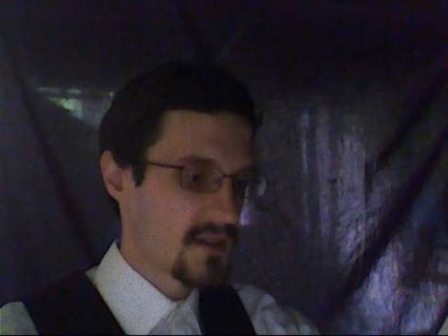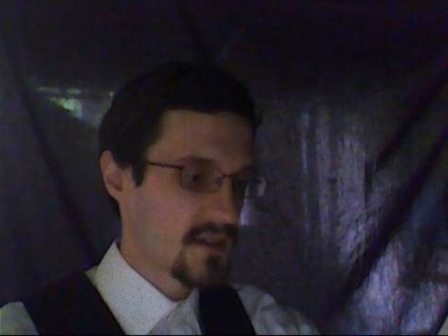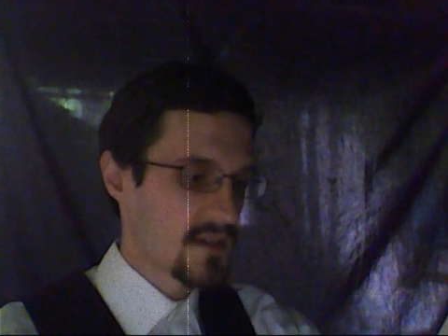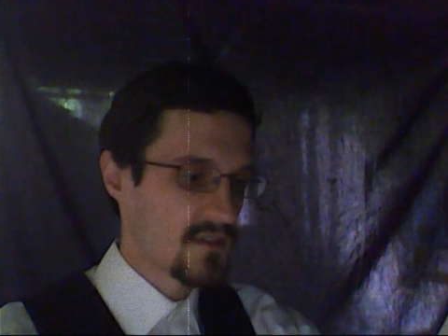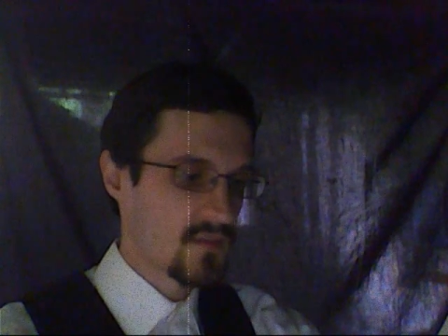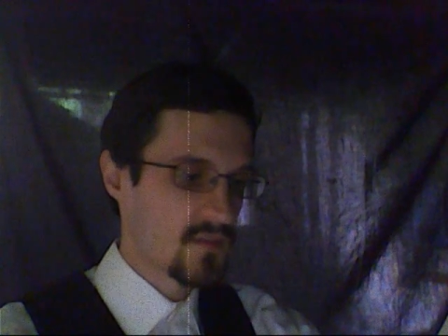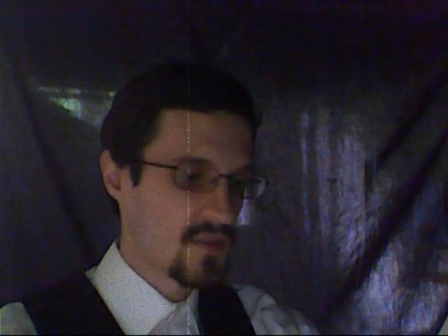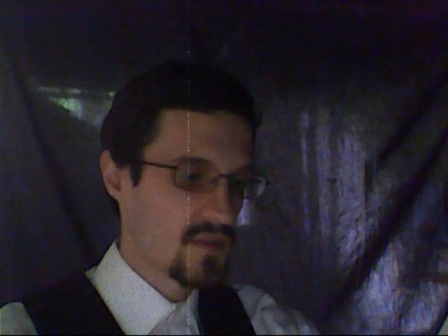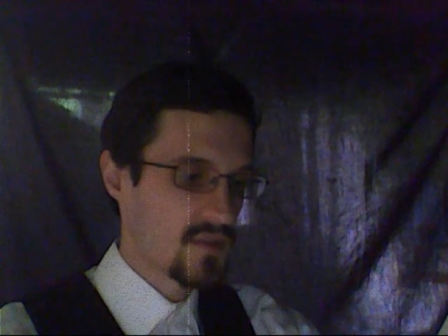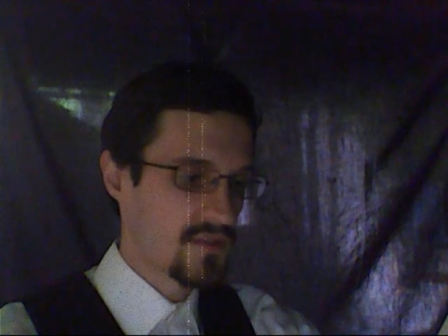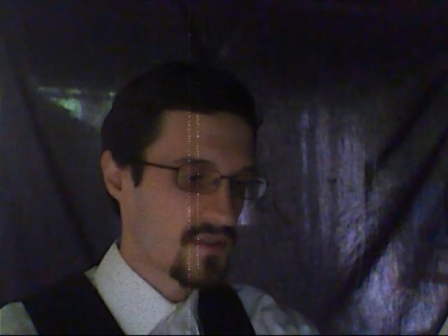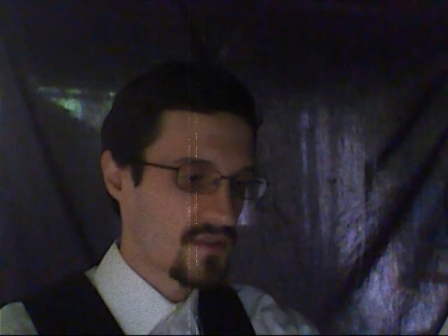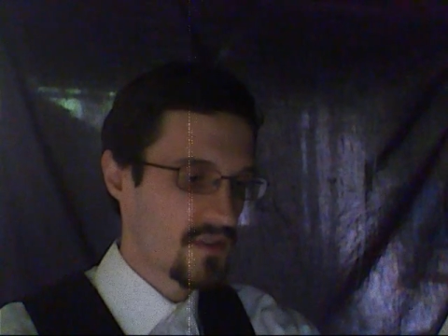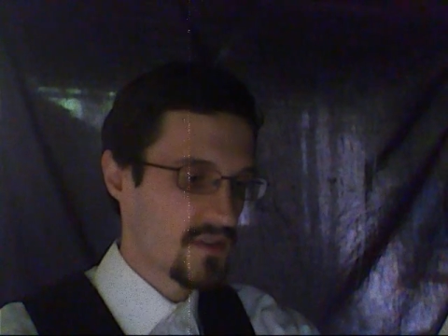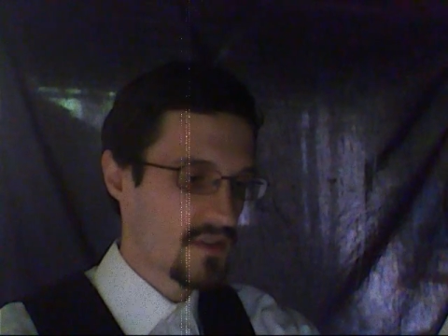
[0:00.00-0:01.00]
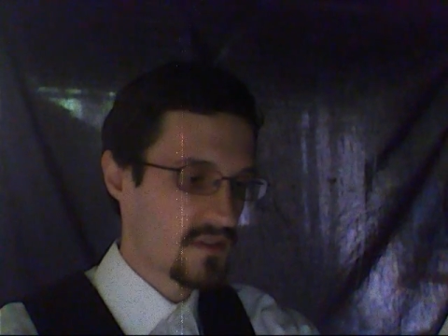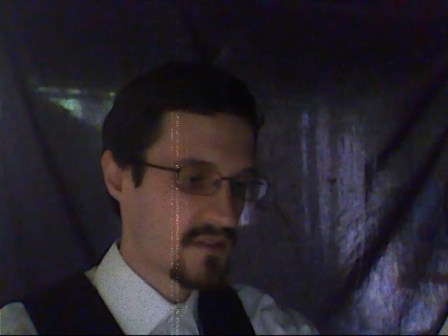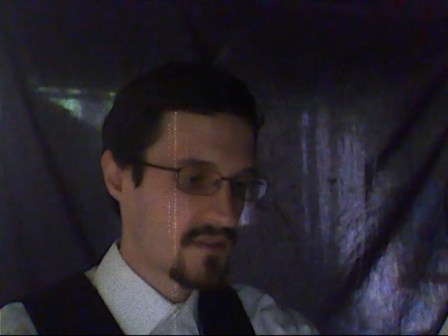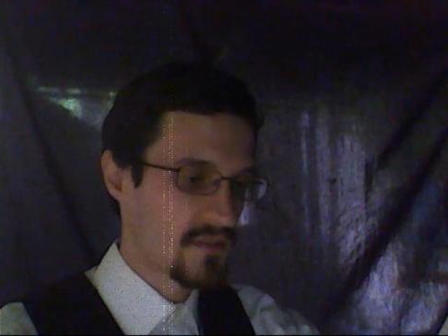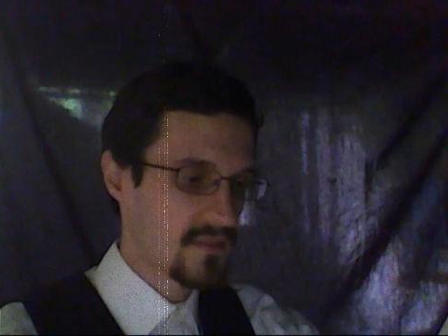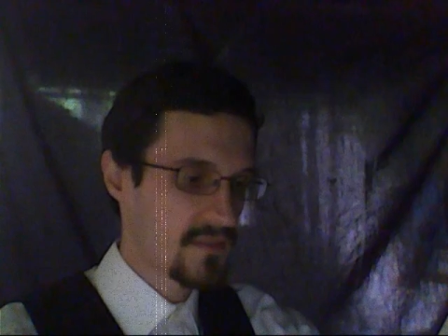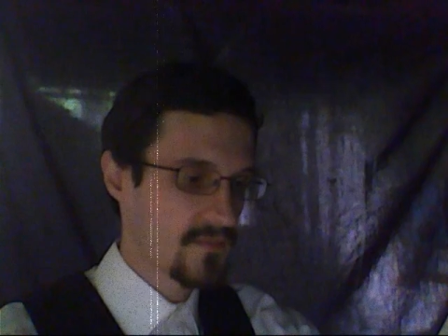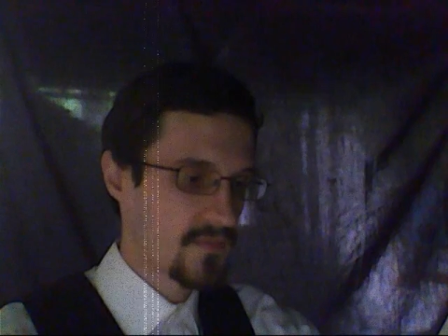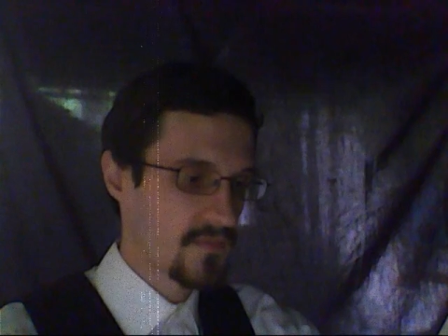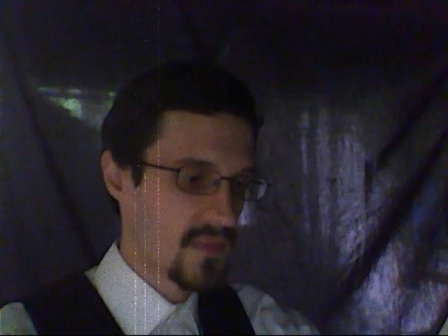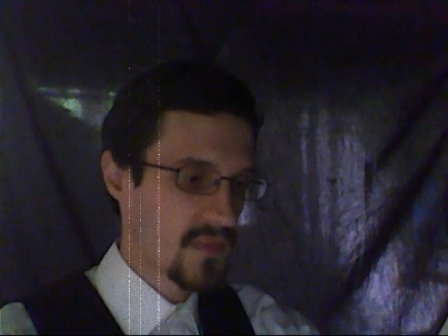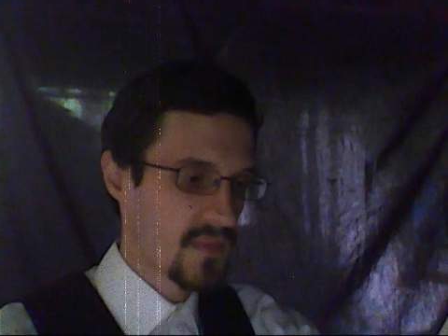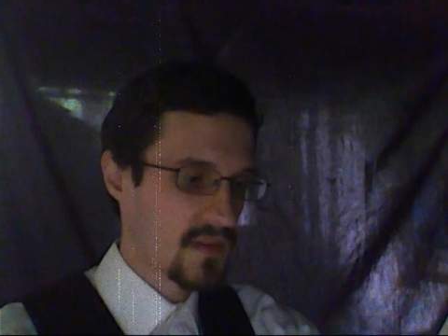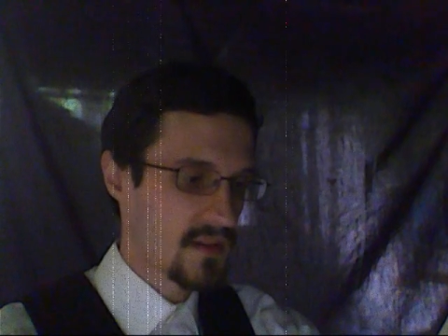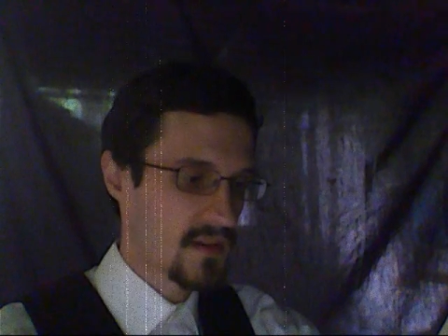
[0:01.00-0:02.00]
and such prisoners as
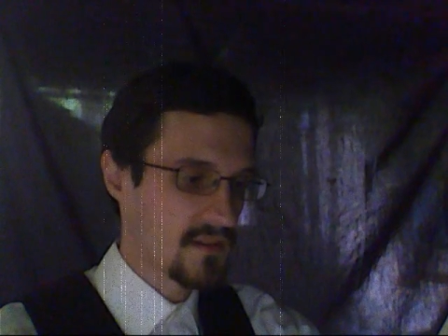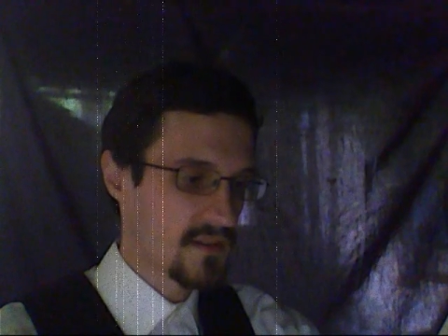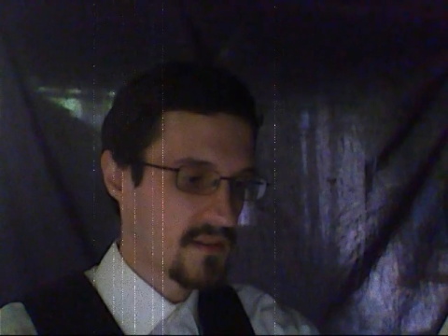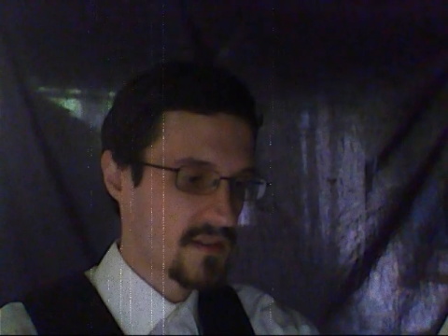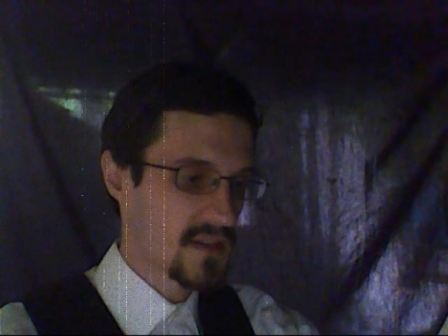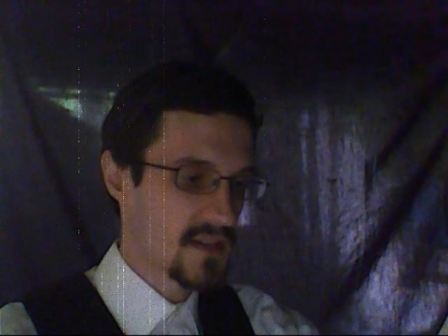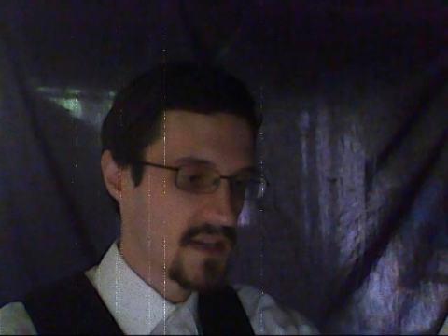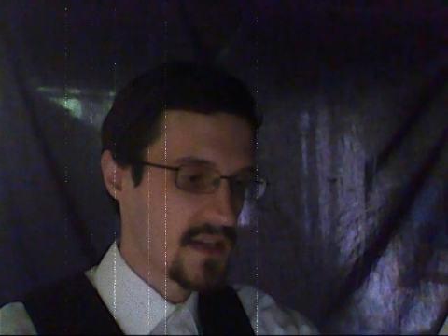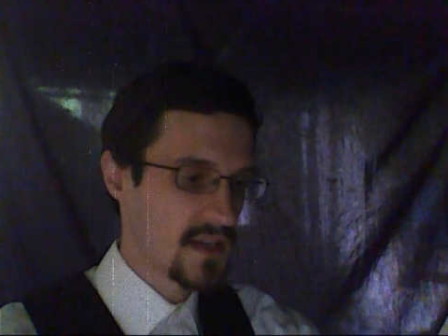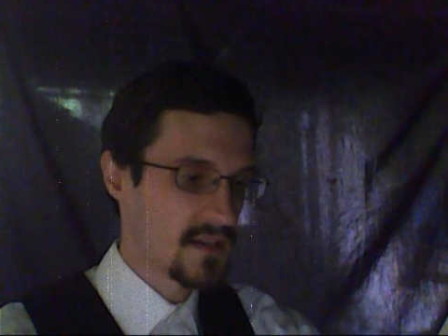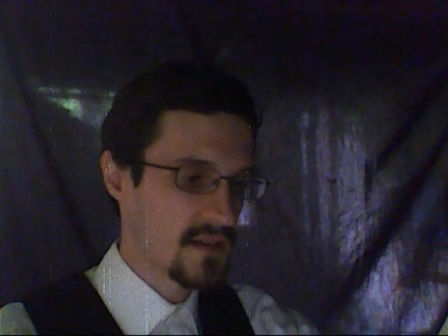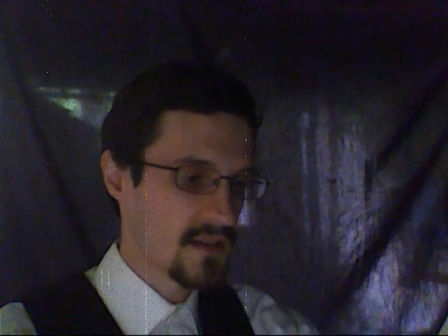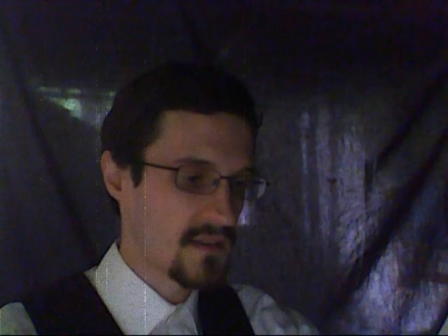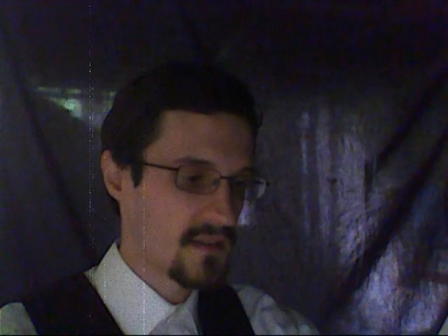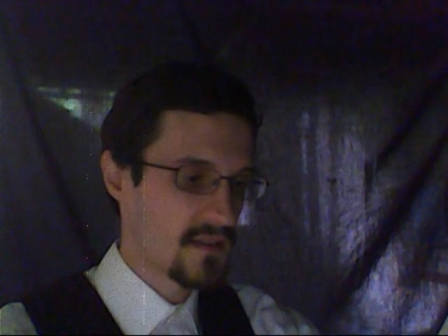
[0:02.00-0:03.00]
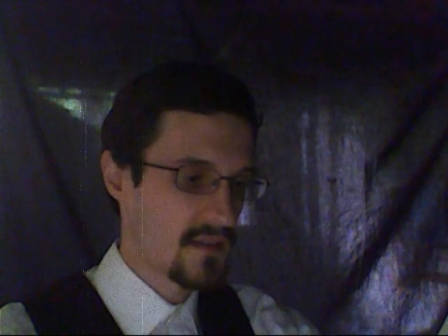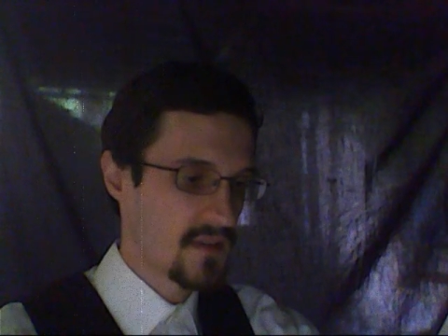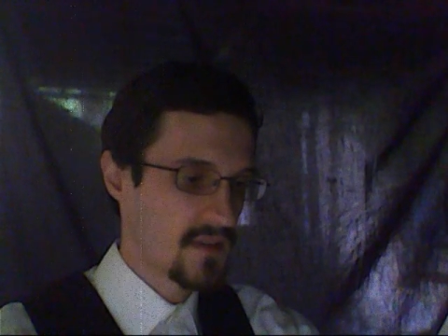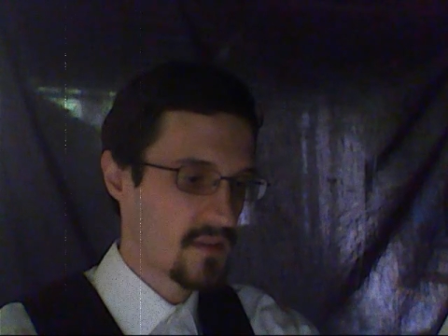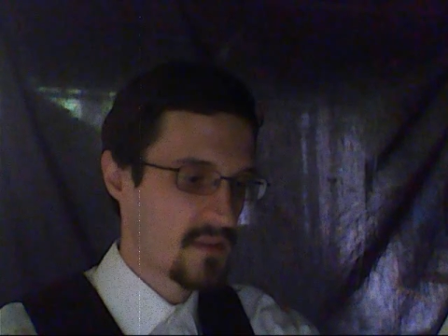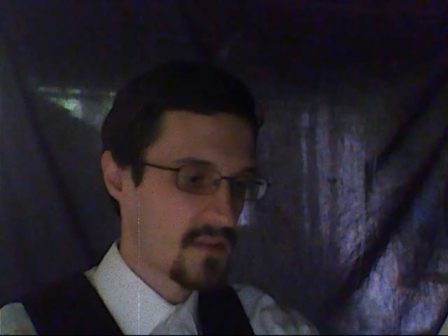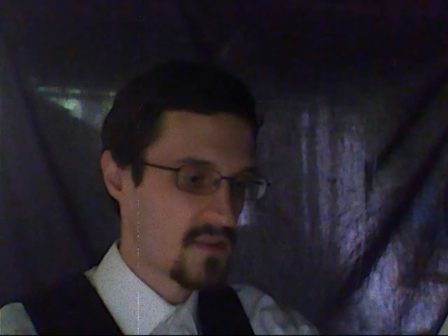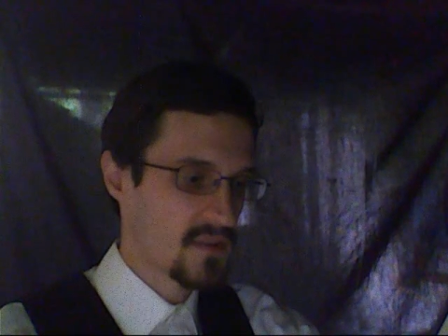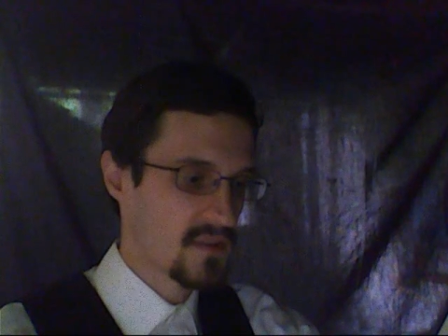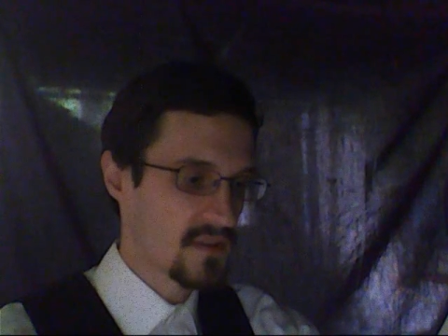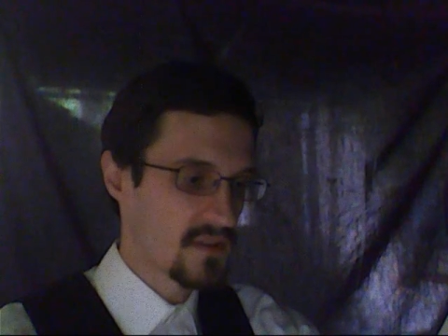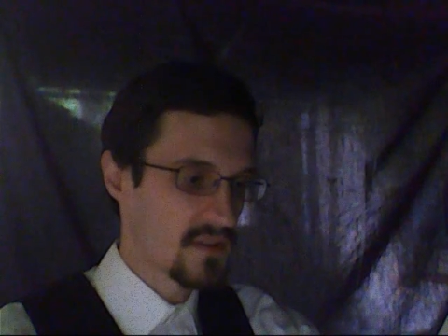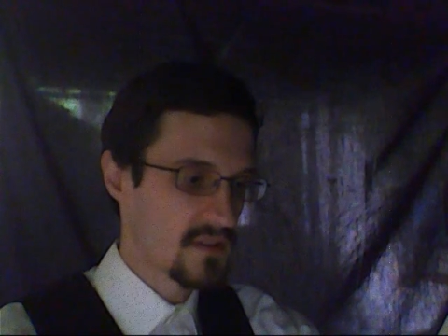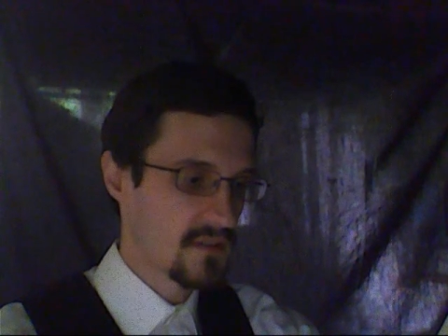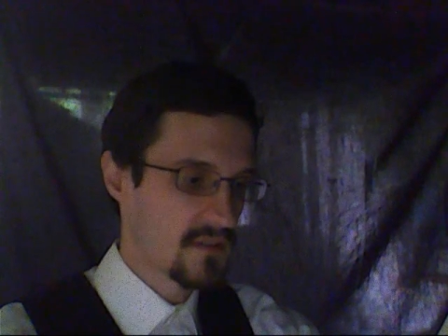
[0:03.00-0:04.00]
are taken are never
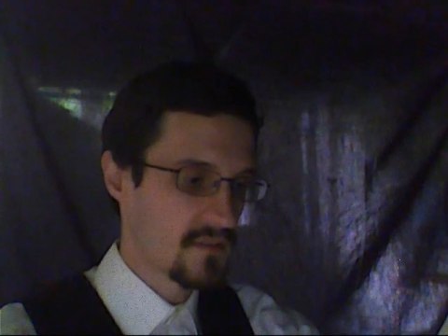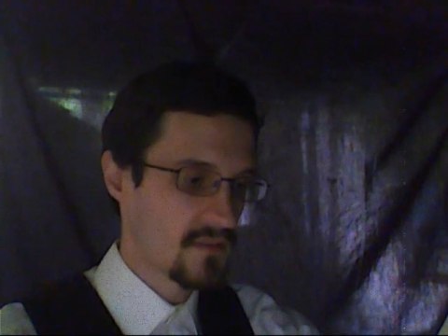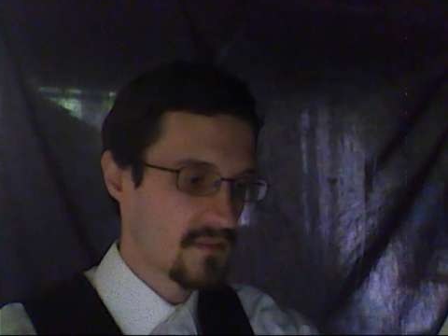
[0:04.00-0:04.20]
communicative.